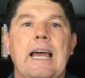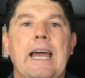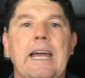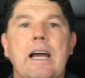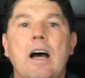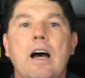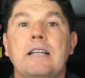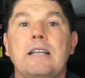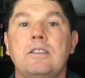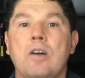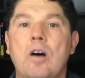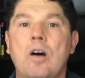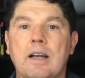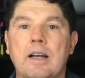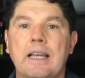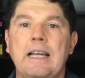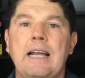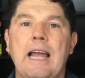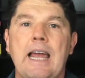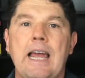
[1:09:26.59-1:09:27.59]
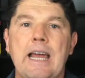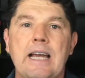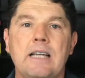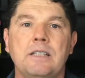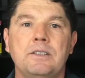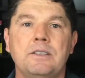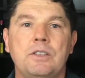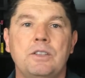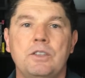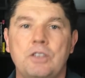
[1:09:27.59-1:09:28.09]
AI talking
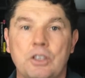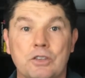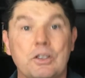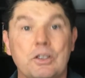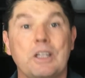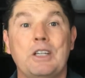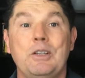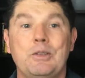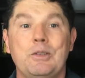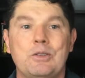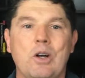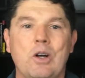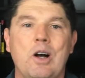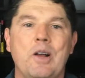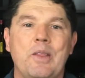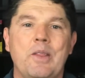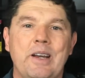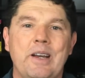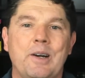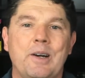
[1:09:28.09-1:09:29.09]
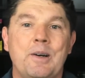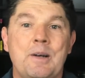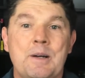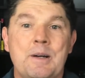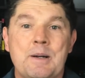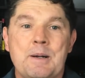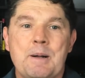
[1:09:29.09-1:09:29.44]
heads, just like you saw there.